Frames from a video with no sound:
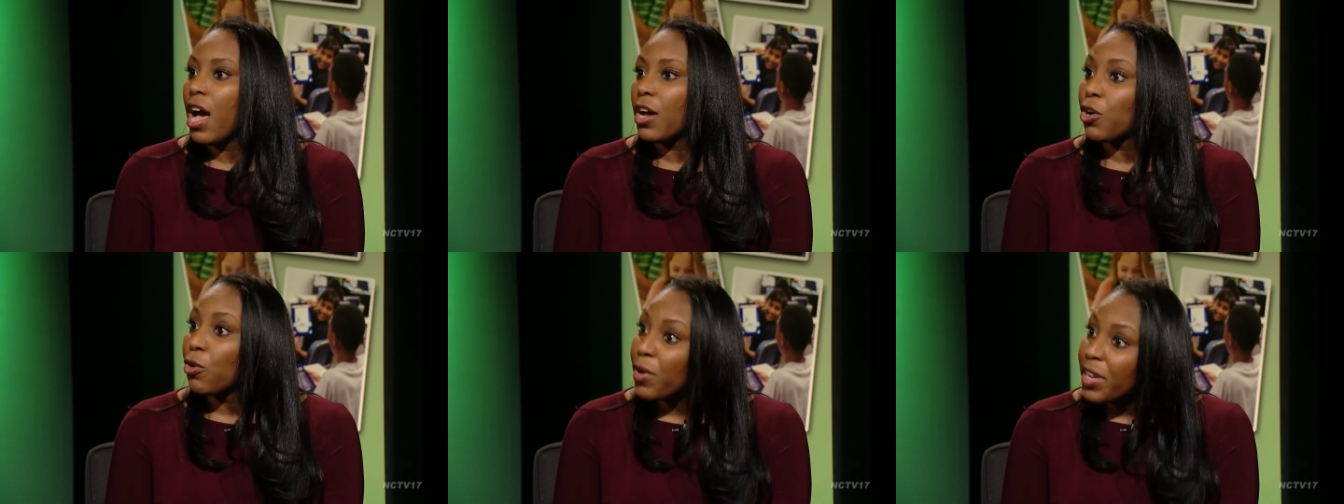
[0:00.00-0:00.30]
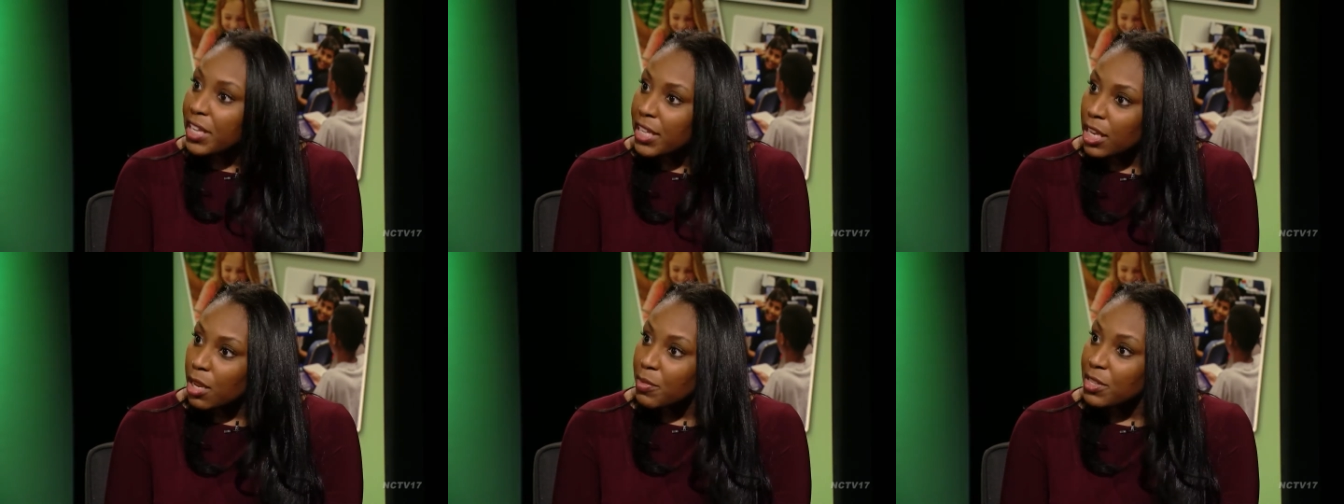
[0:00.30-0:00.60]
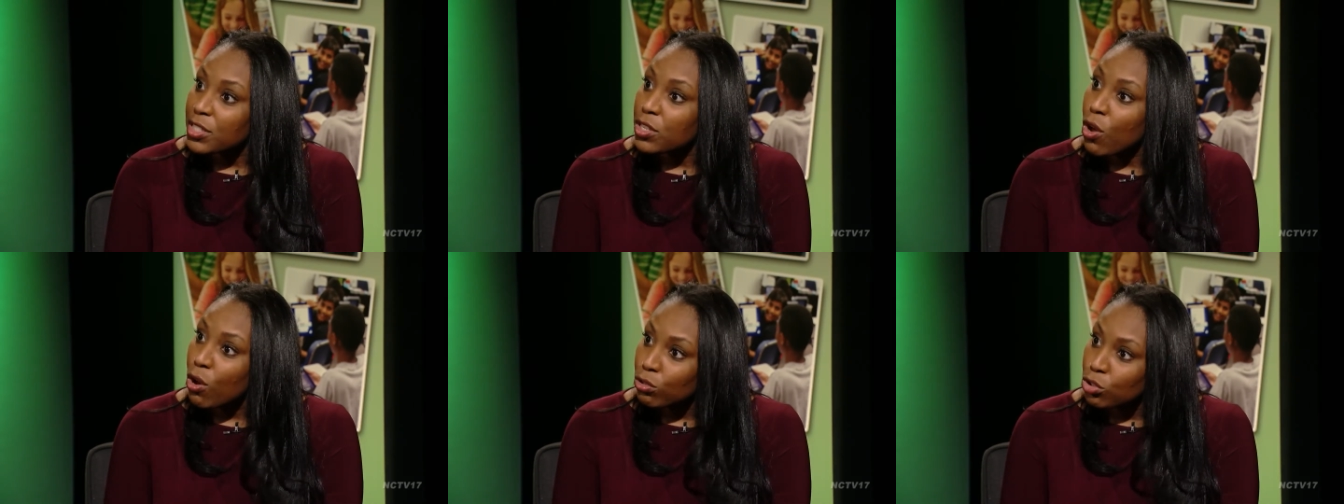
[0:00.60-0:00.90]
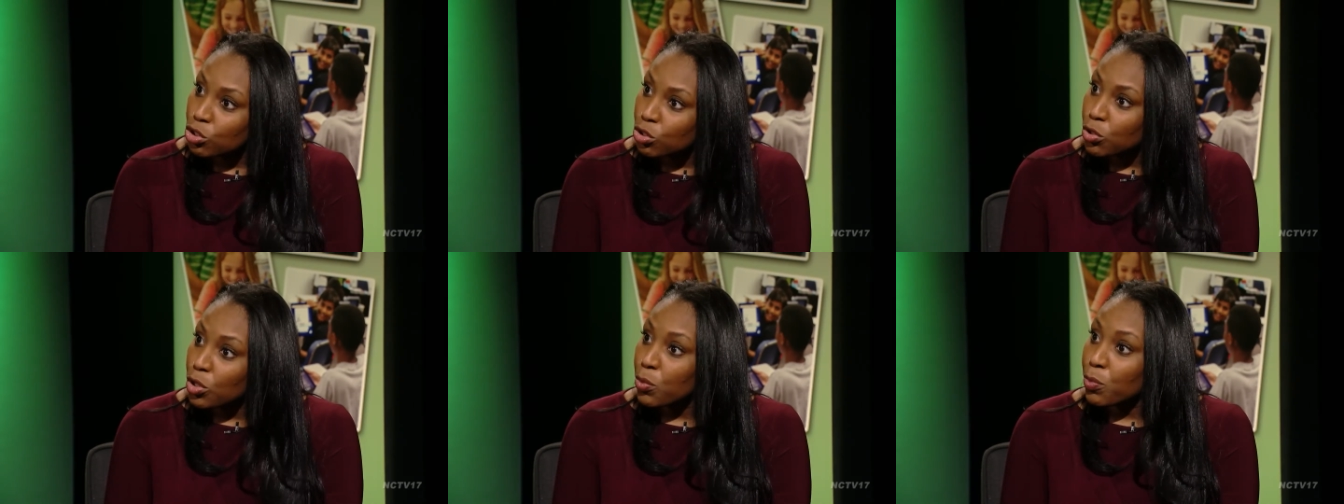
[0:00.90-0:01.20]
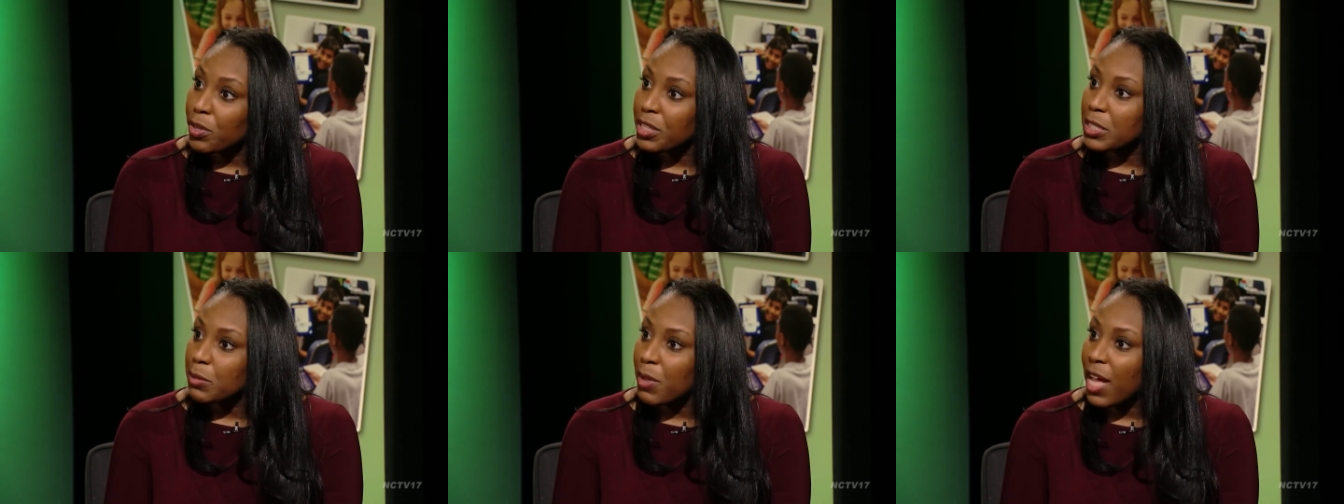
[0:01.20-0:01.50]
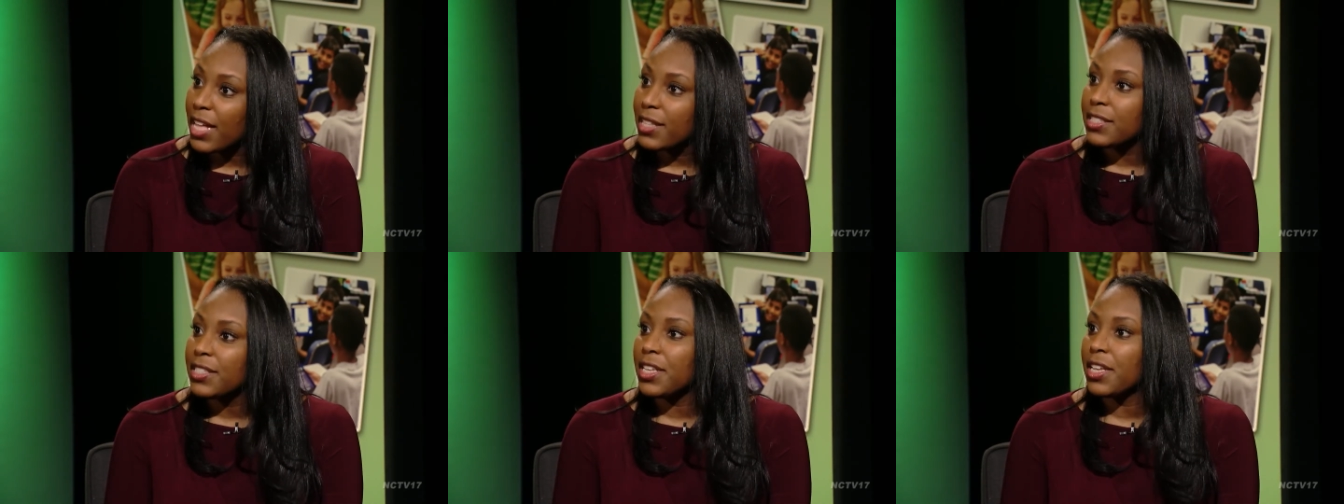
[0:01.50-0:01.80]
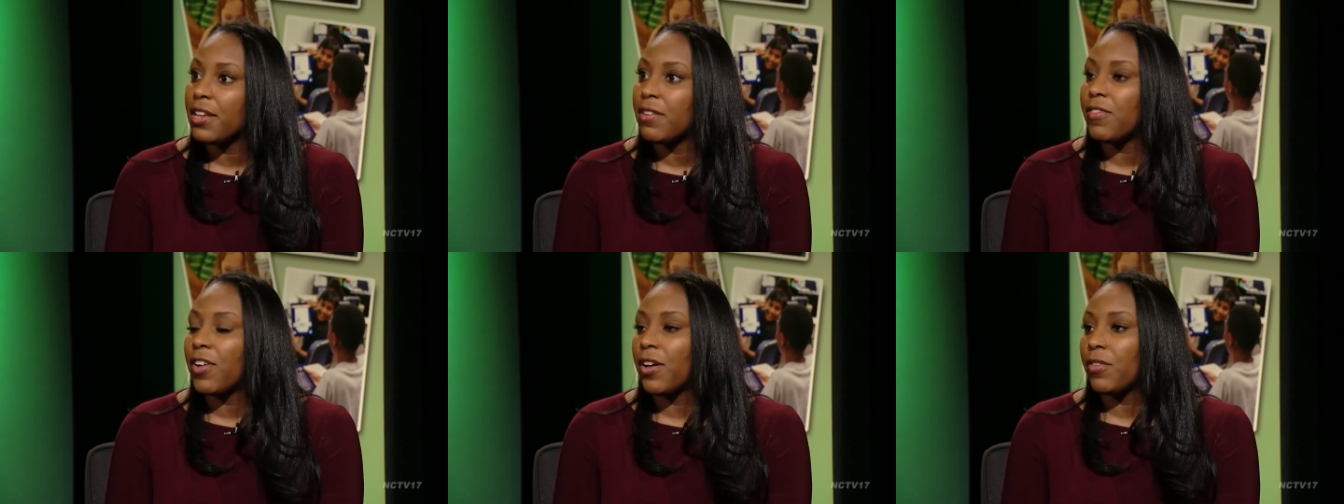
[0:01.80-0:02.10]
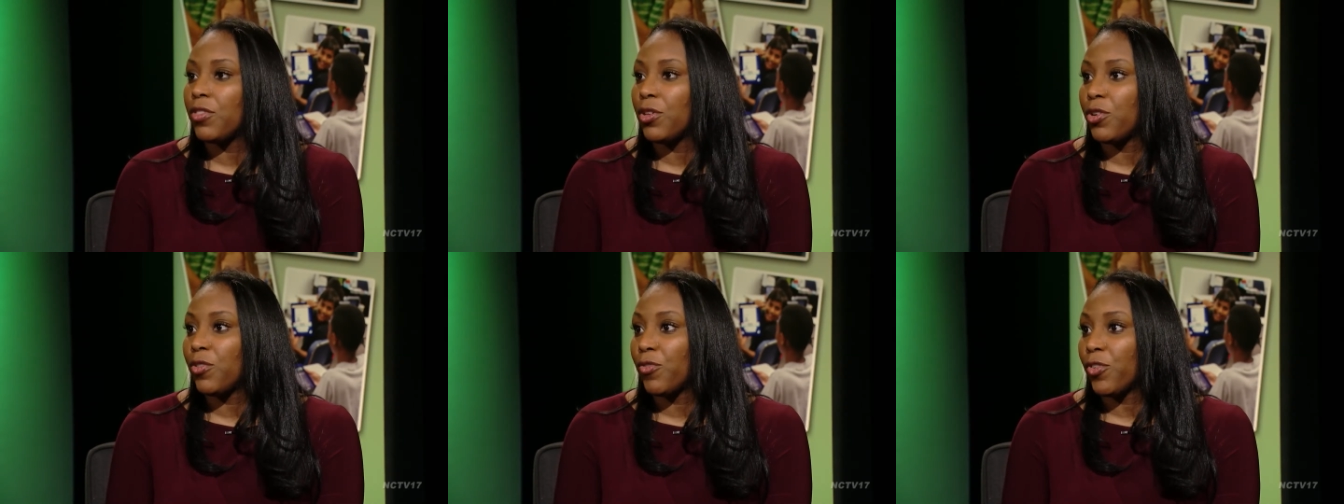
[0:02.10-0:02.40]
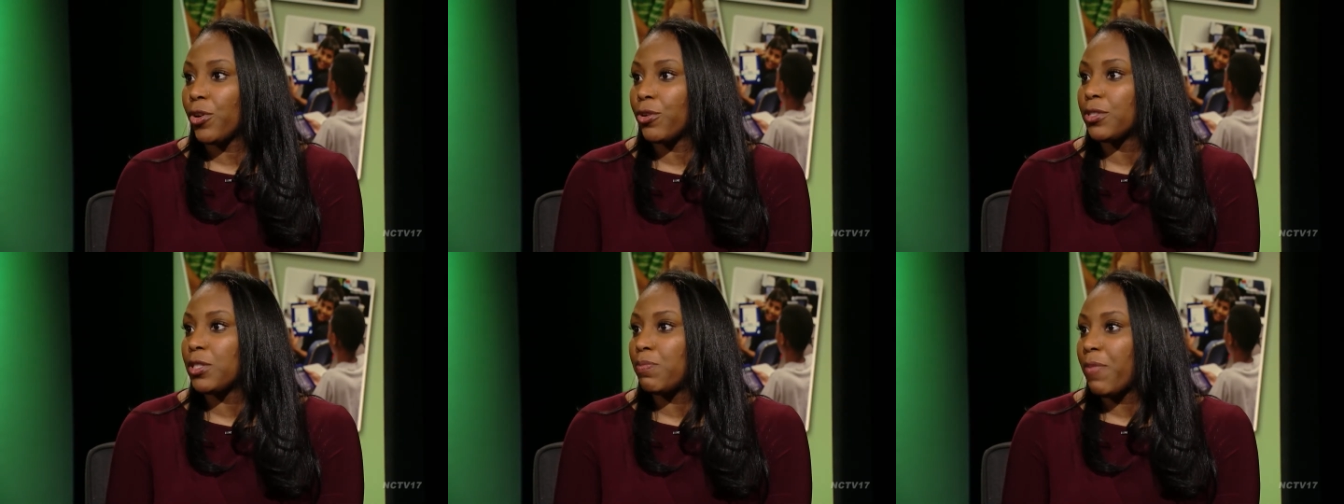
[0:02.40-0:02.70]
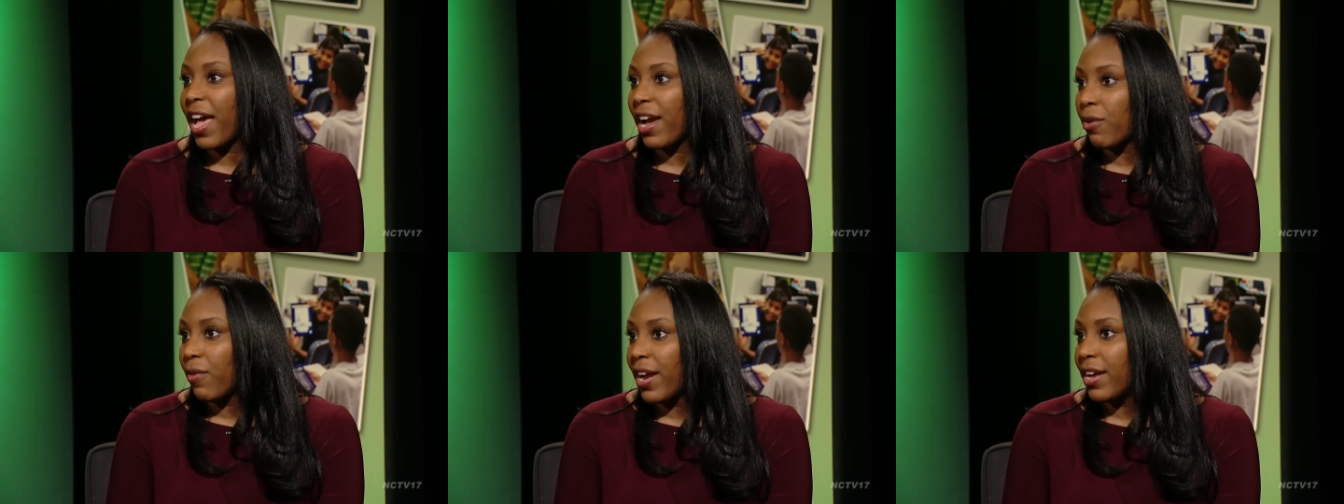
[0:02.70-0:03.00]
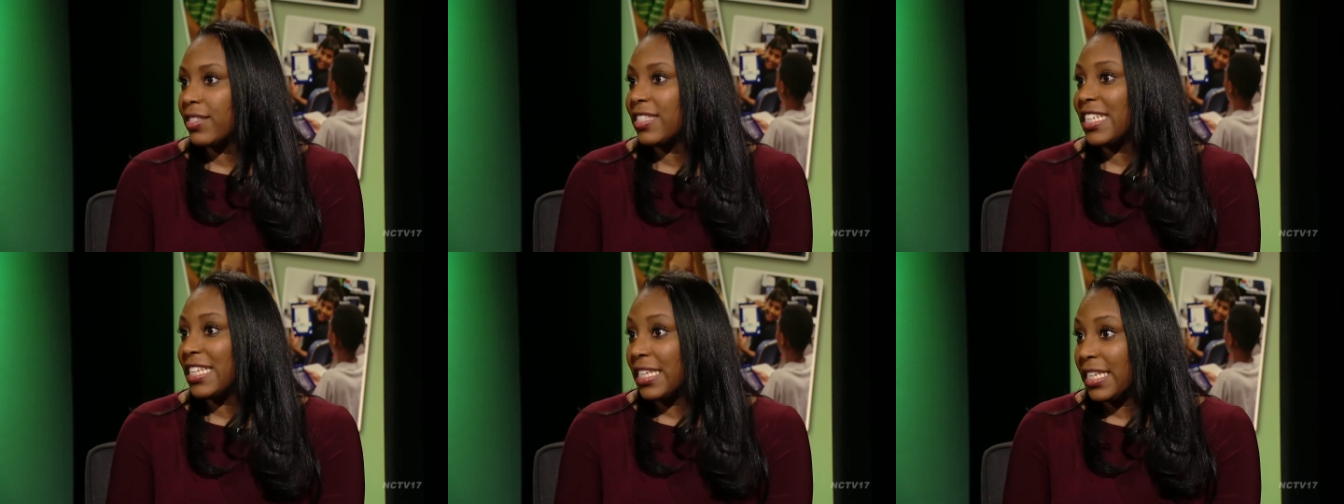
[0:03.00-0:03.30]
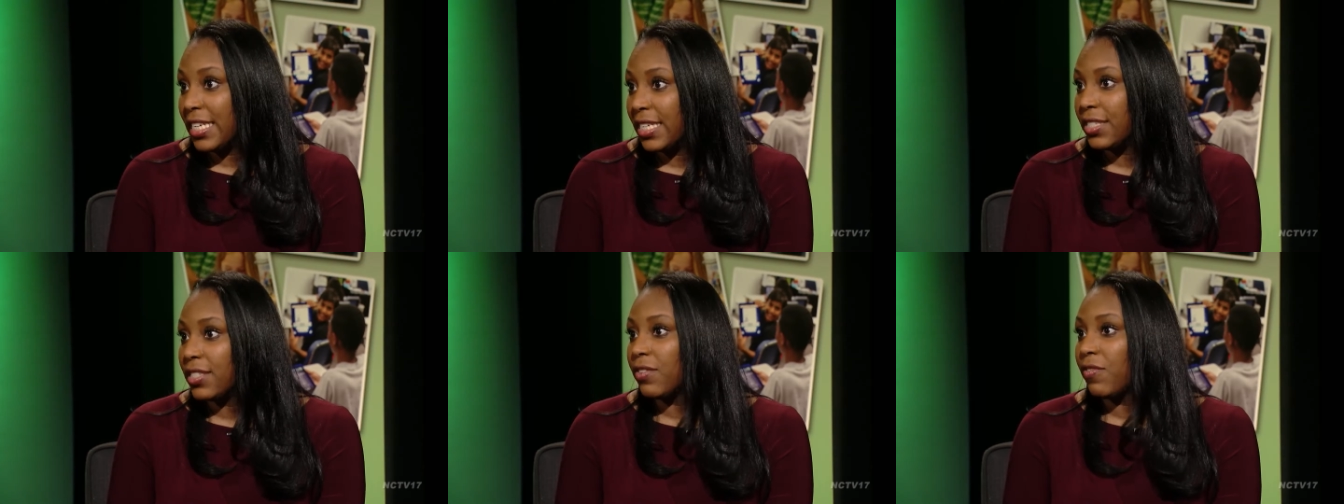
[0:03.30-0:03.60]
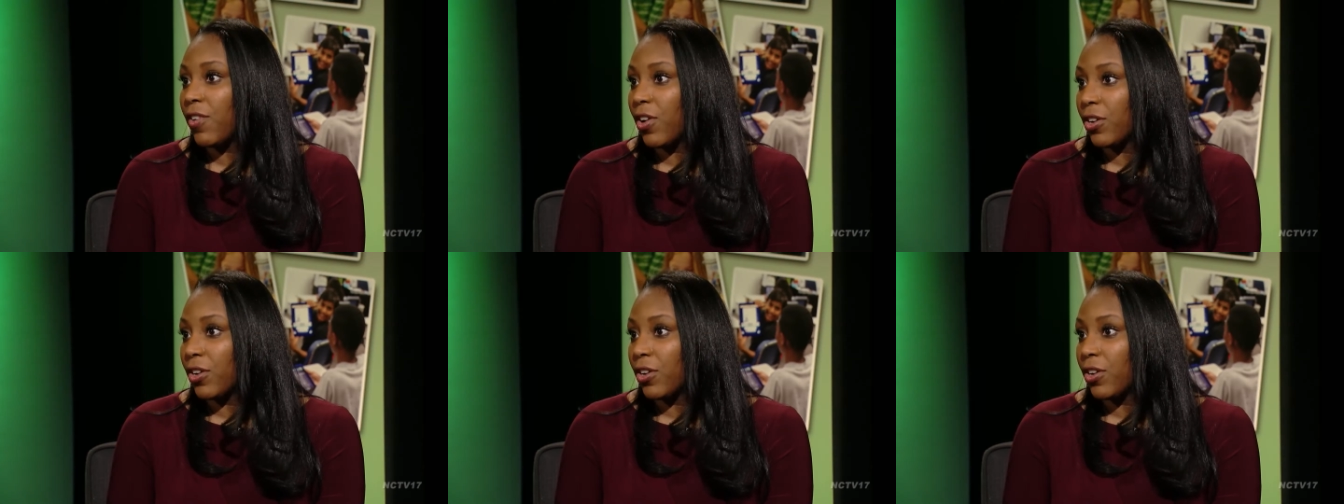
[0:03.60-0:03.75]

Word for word: curriculum is culturally responsive of the diverse backgrounds and needs of